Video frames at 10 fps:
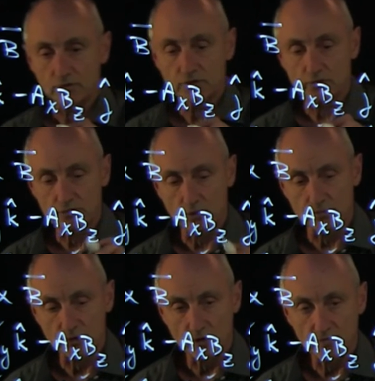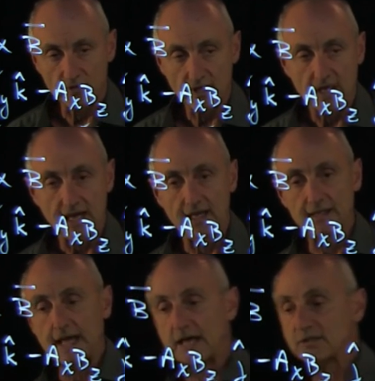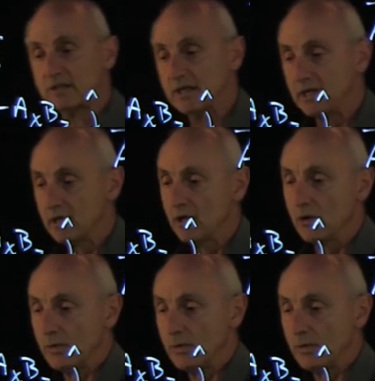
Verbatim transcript: those two terms off. And lastly,